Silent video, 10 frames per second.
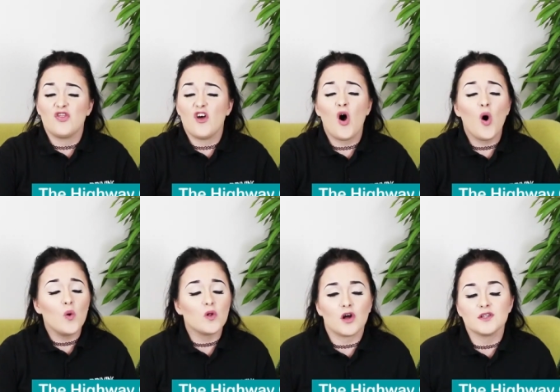the
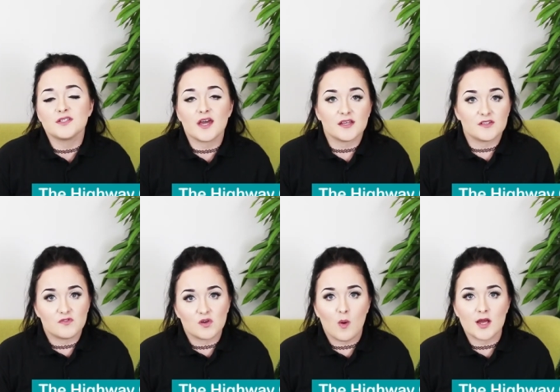whole context of
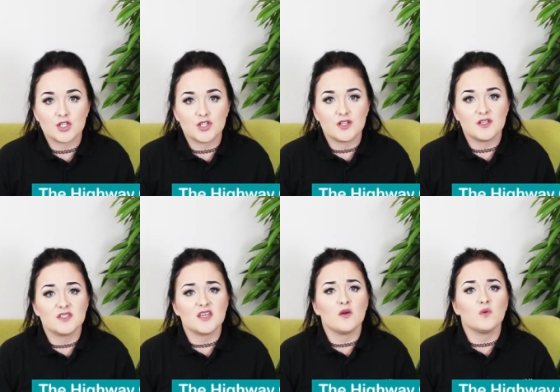the
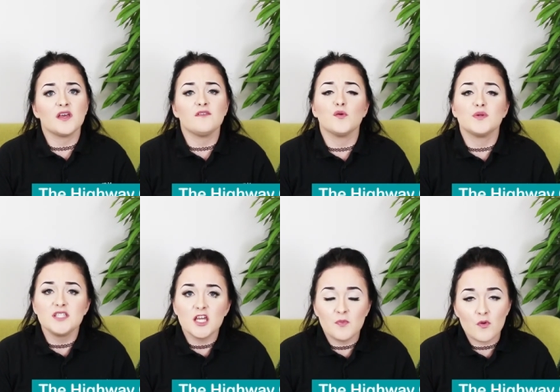questions, it will give you a
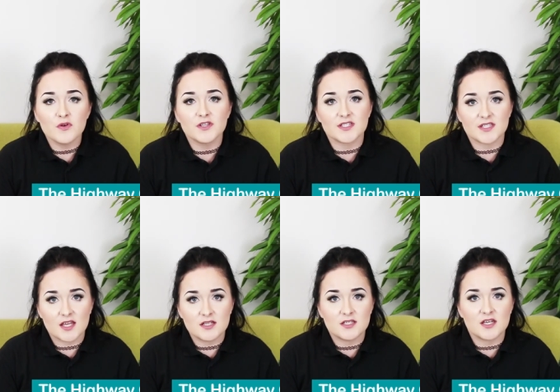deeper
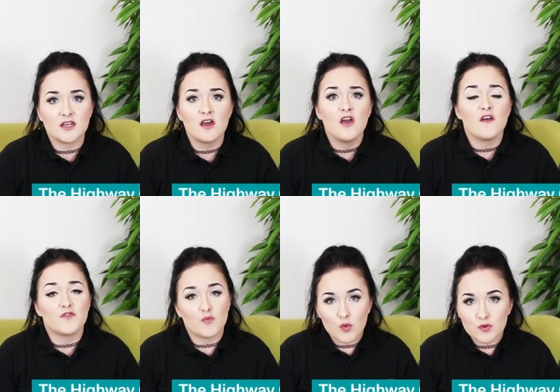understanding of
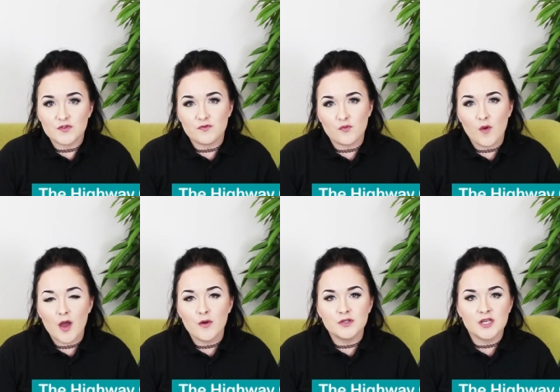the rules of the
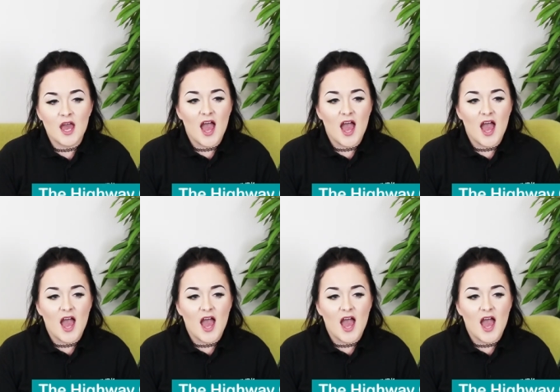road,